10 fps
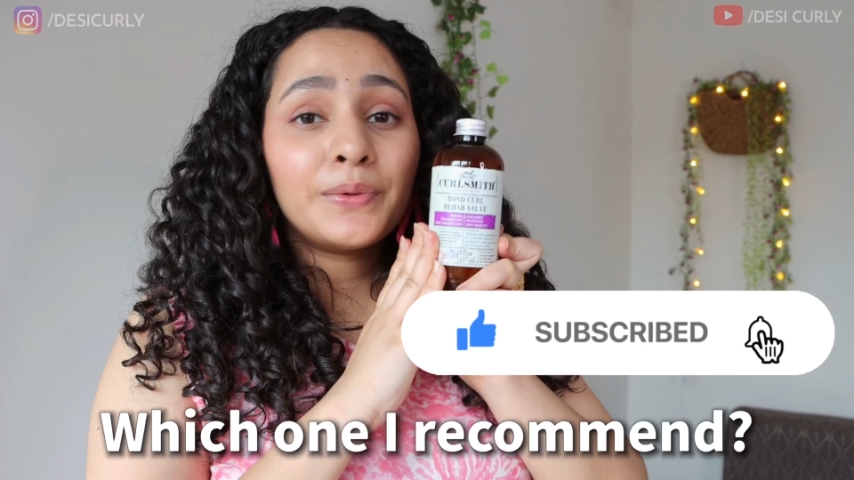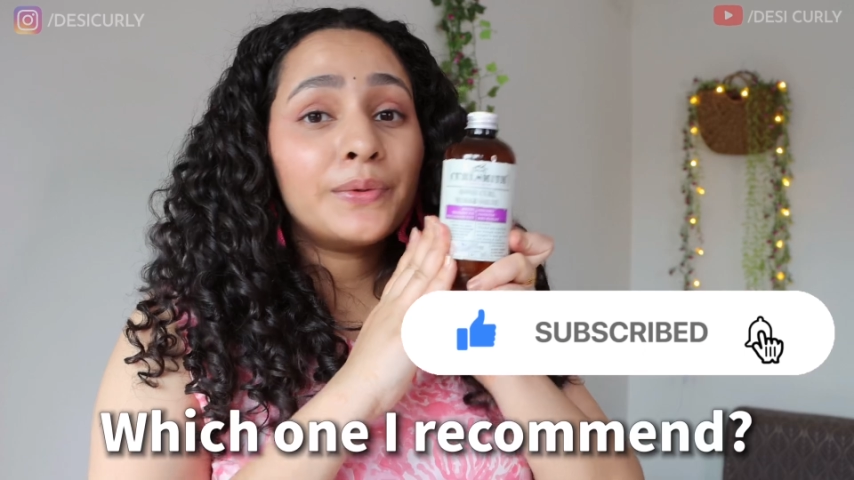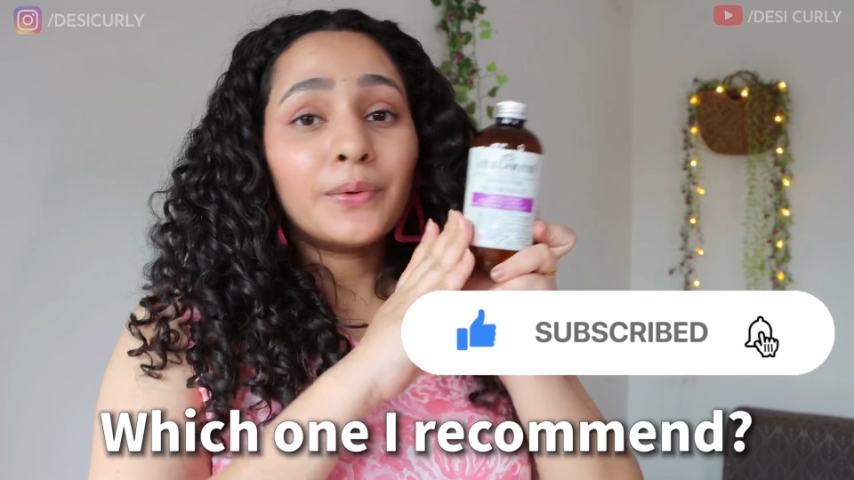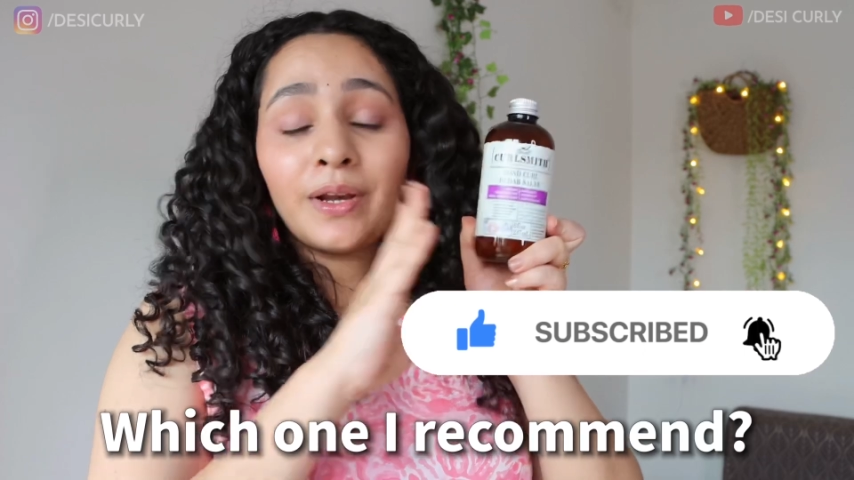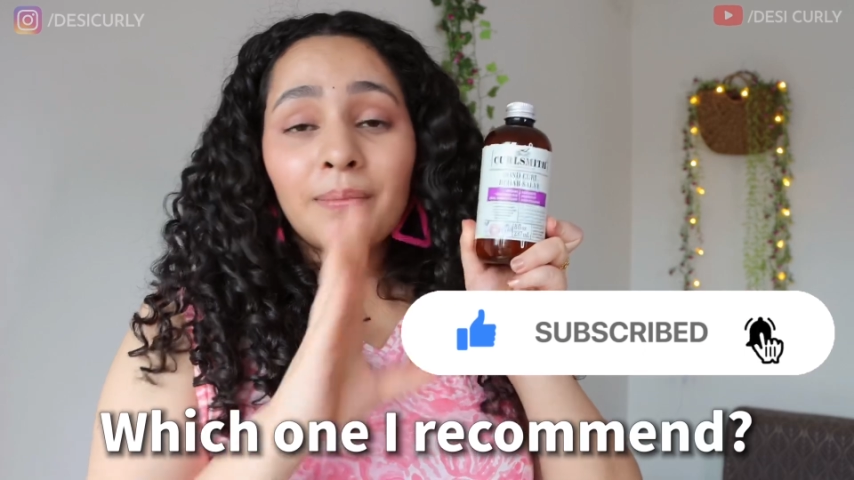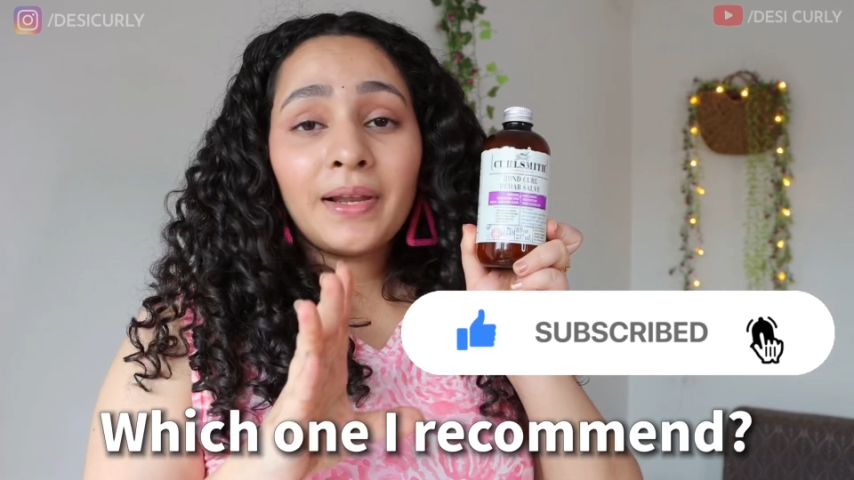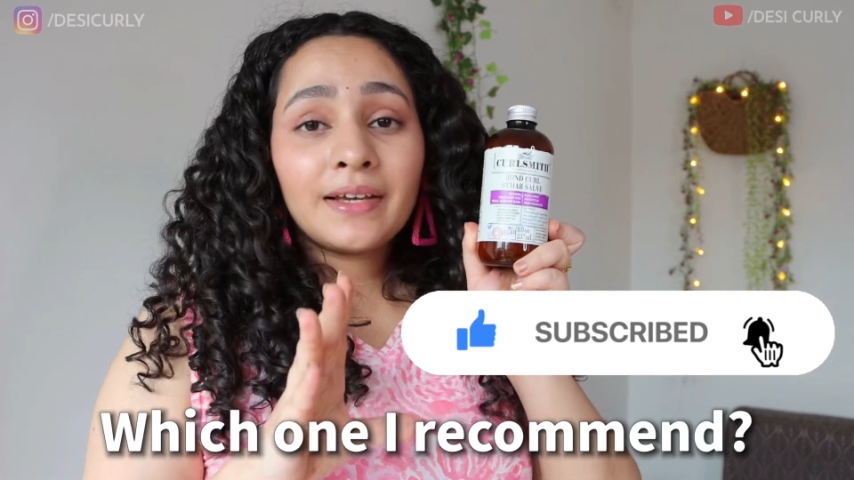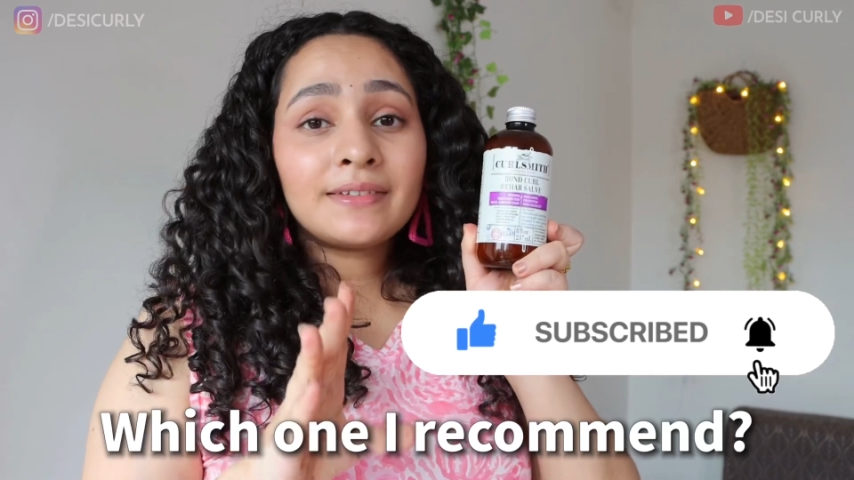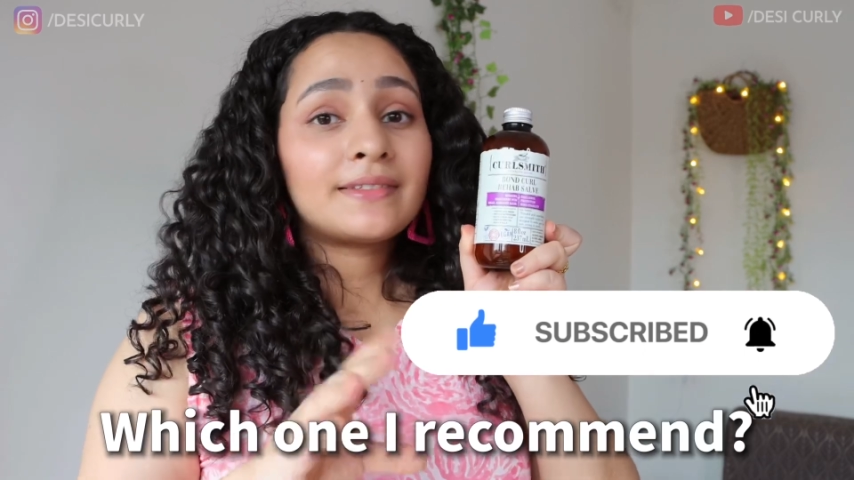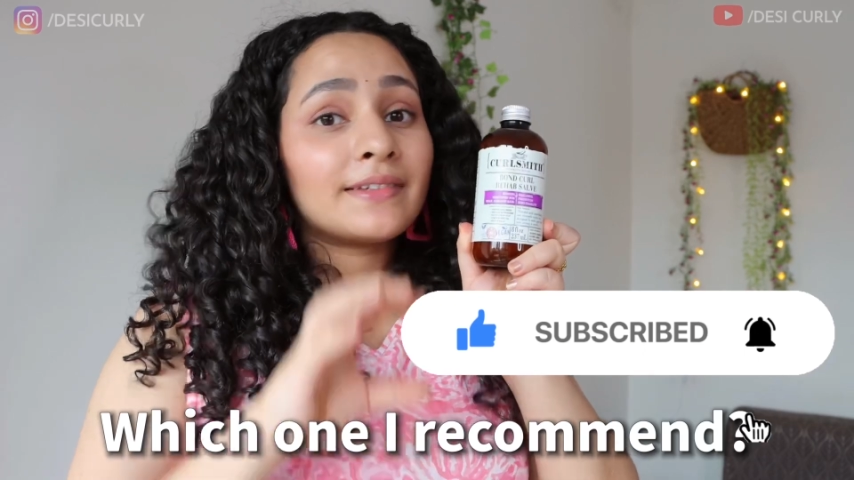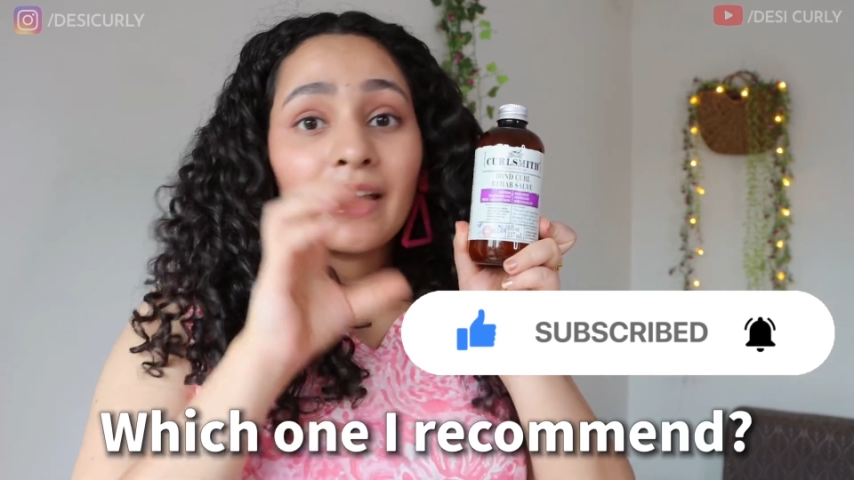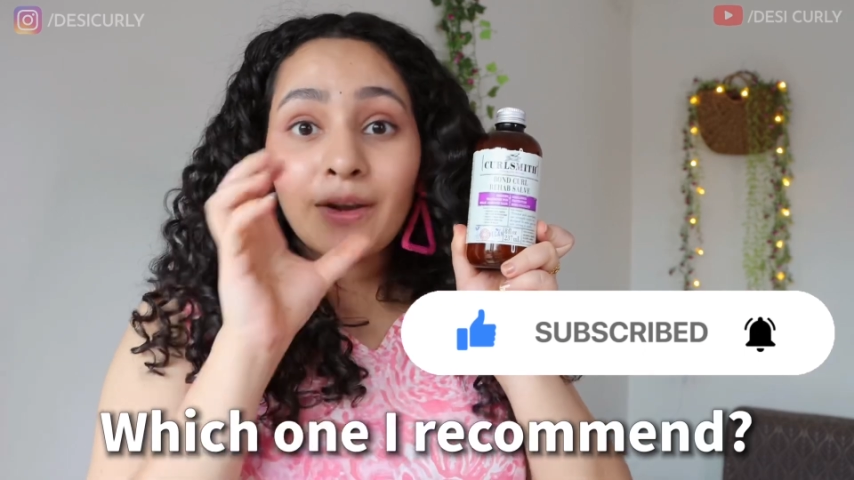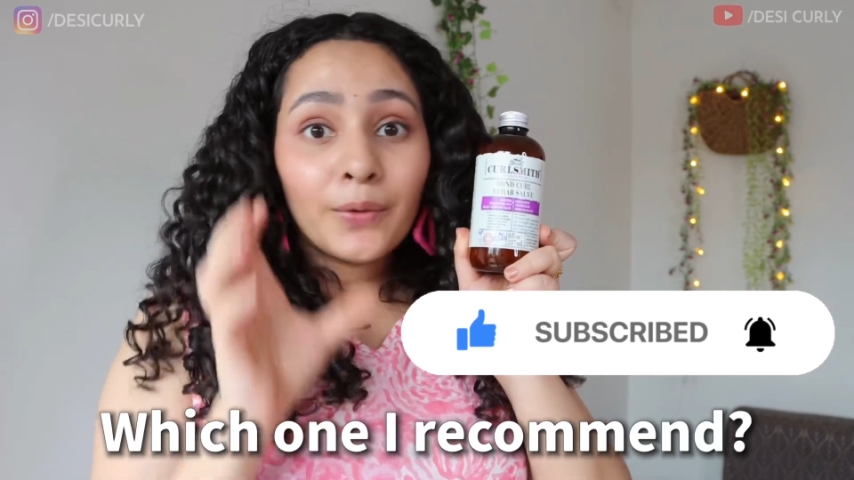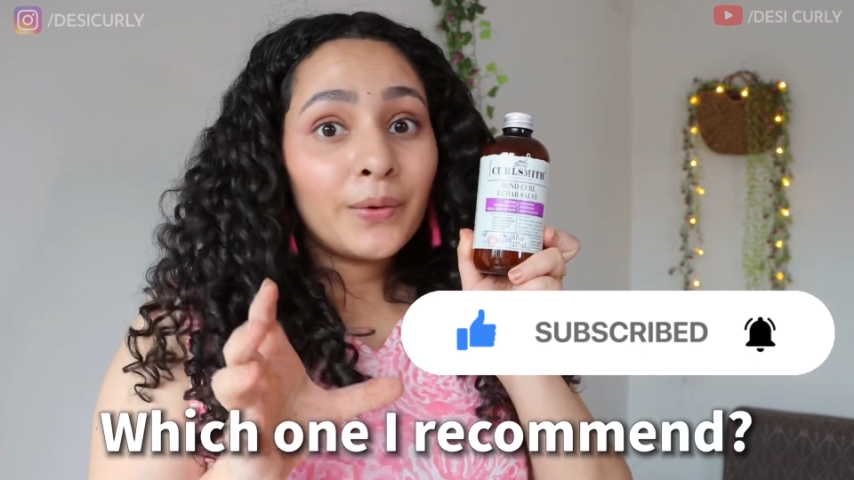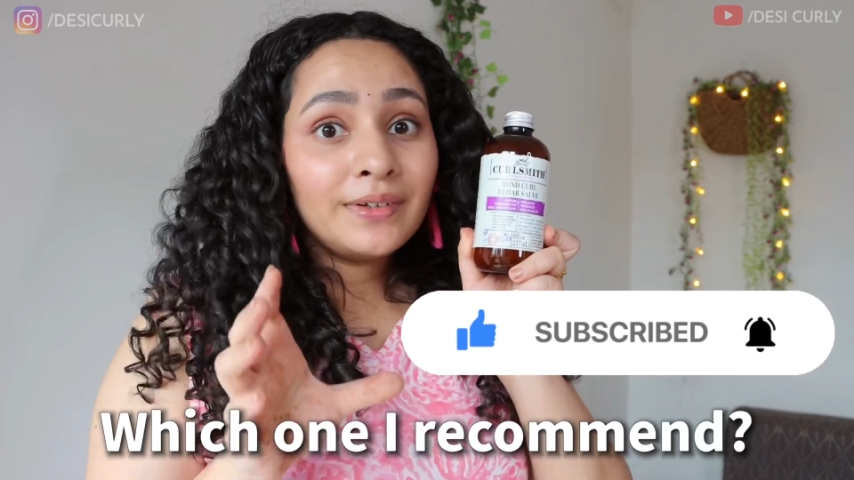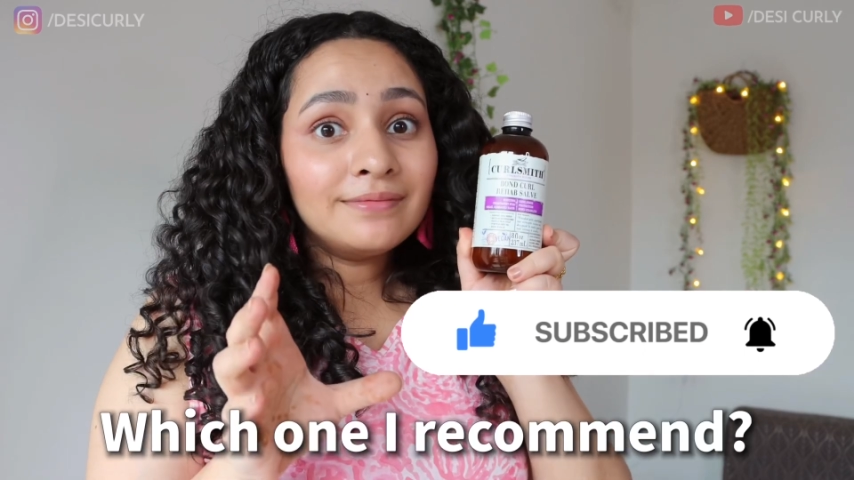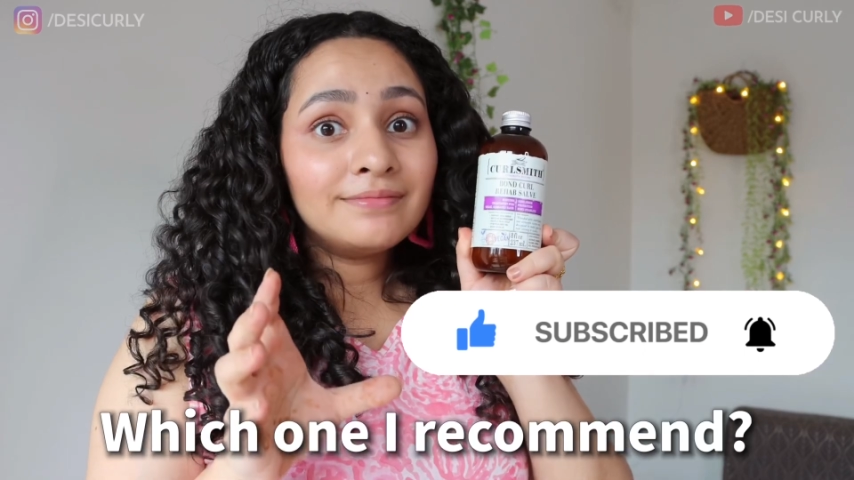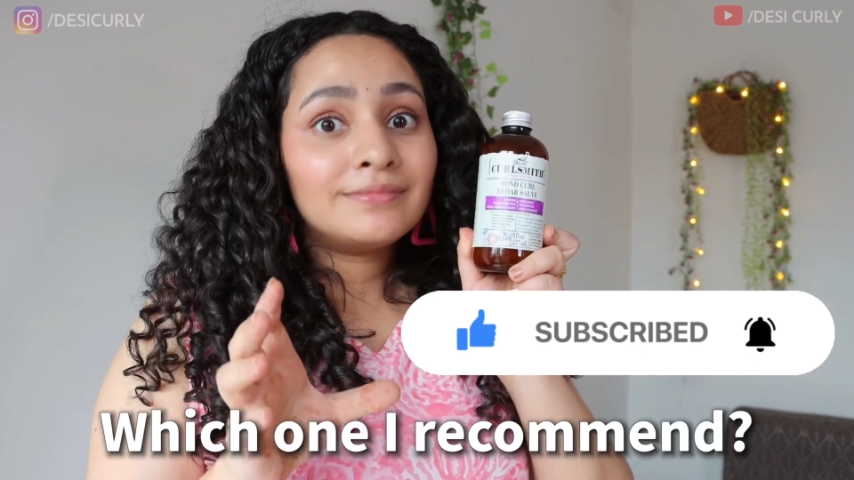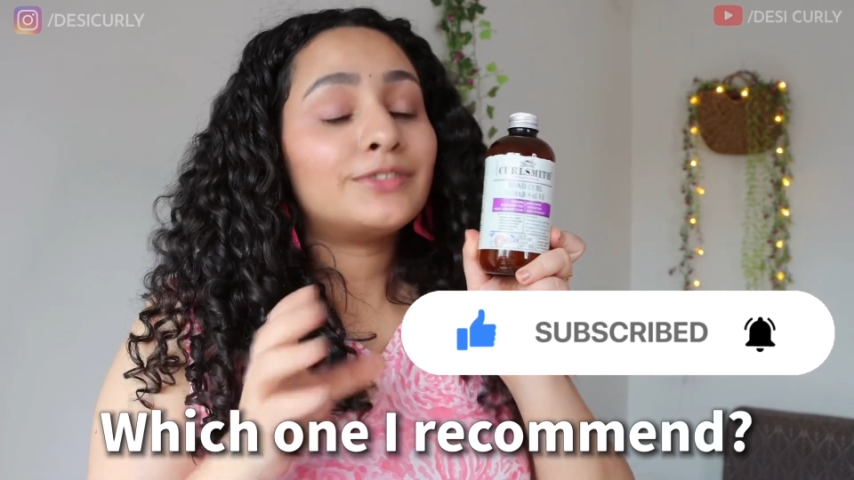to Olaplex alone.